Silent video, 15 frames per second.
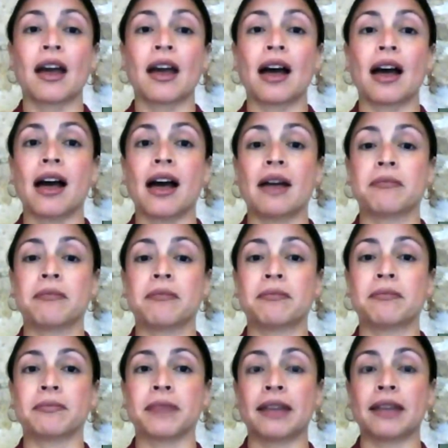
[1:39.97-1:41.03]
Um,
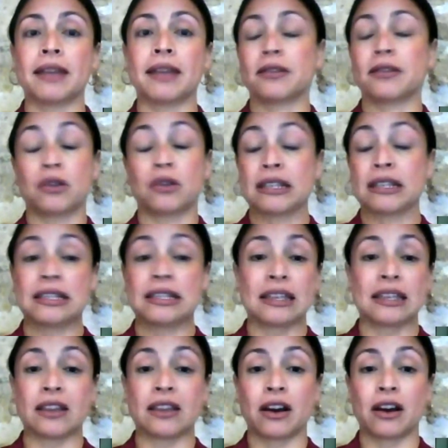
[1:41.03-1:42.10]
and so you can see
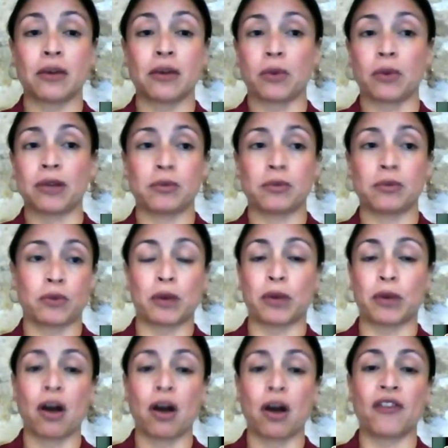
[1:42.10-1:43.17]
there what, what we
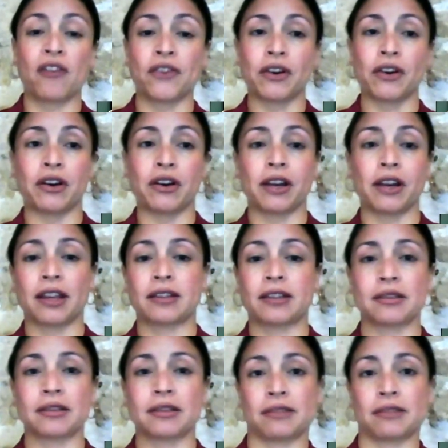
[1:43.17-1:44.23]
offer and
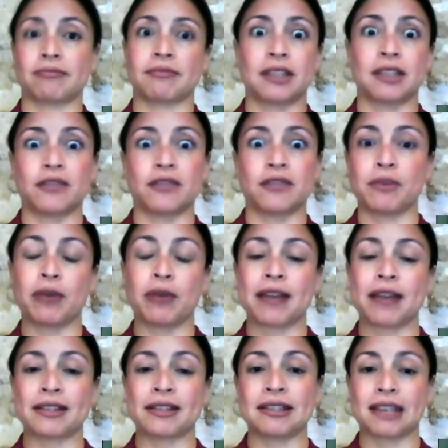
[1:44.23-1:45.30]
different pricing
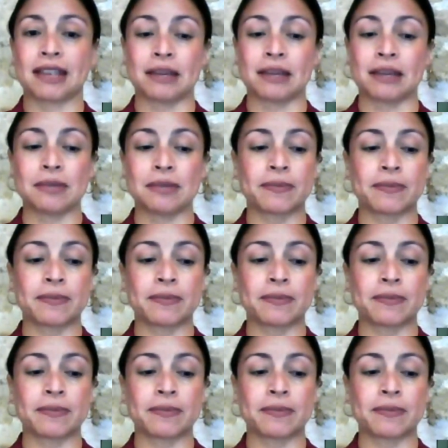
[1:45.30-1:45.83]
schemes.